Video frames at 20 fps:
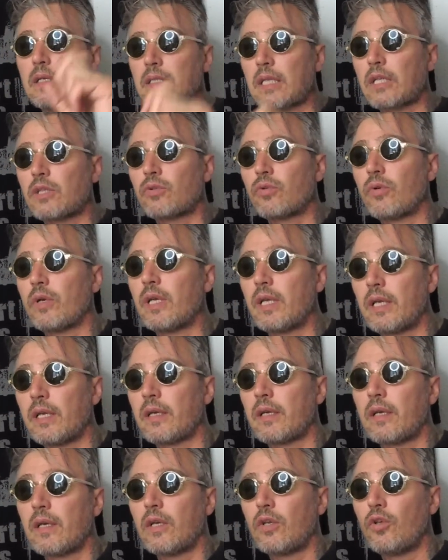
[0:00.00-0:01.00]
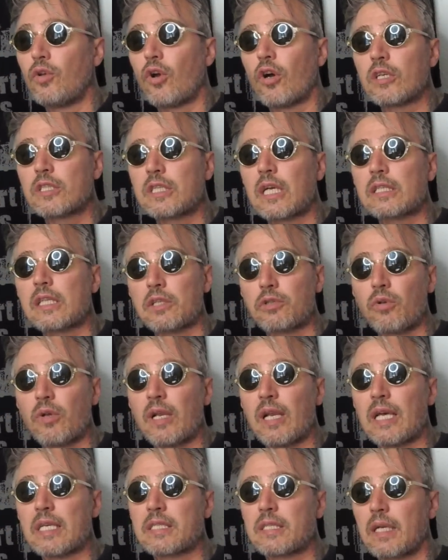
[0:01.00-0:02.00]
tattooing. You're gonna start
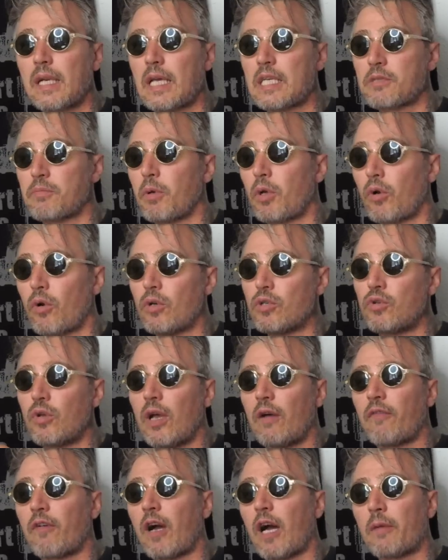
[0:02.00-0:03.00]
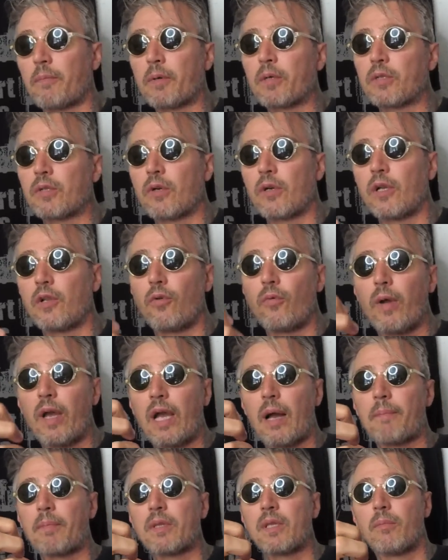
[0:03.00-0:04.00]
tattooing less and less because you have carpal tunnel, you
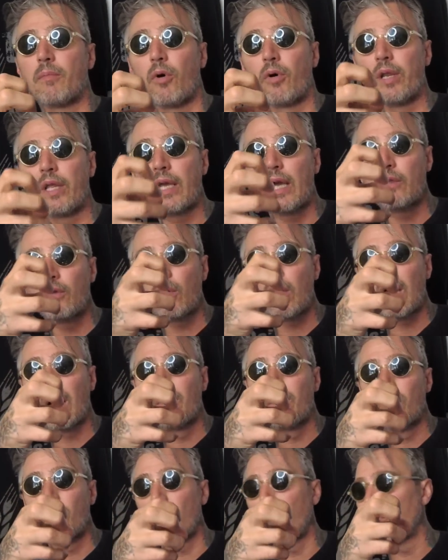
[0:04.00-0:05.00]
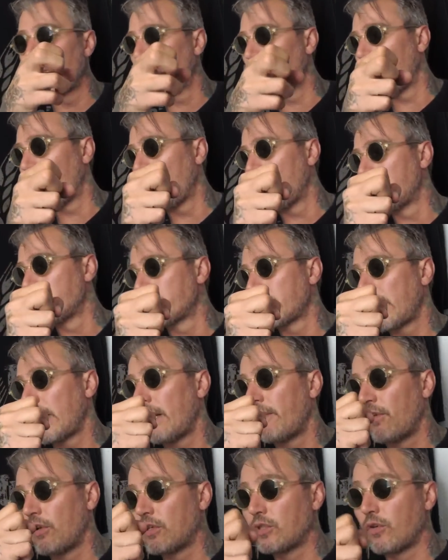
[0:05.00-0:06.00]
wake up in the morning and you can't move your hands. I
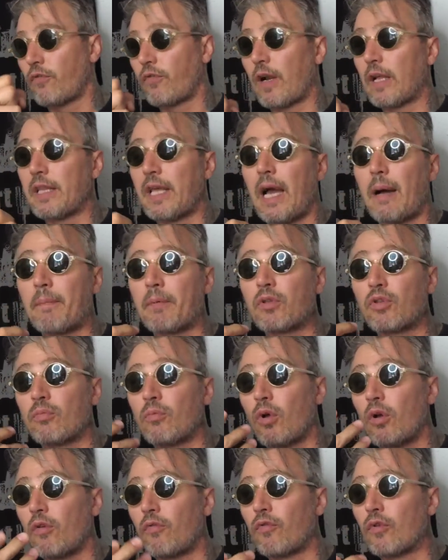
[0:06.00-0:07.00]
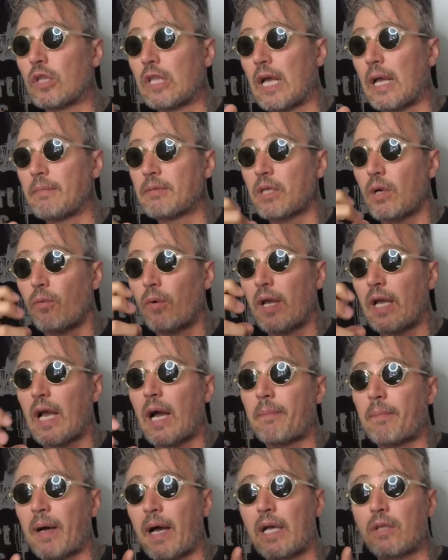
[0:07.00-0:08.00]
have lots of friends, it happened to me only a few times. I wake
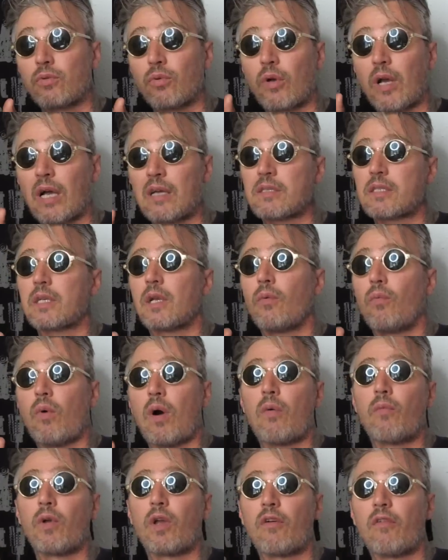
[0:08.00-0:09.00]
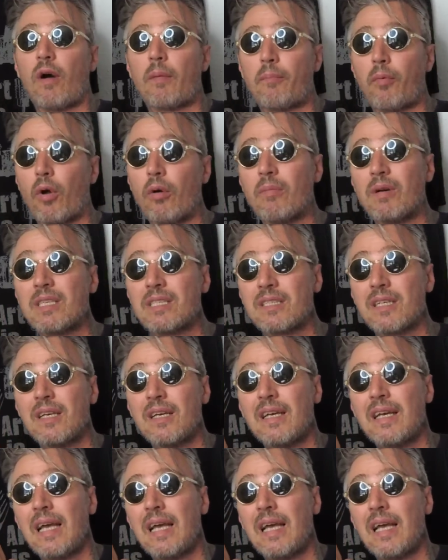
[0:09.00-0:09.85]
up, I had to cancel 1 week of appointments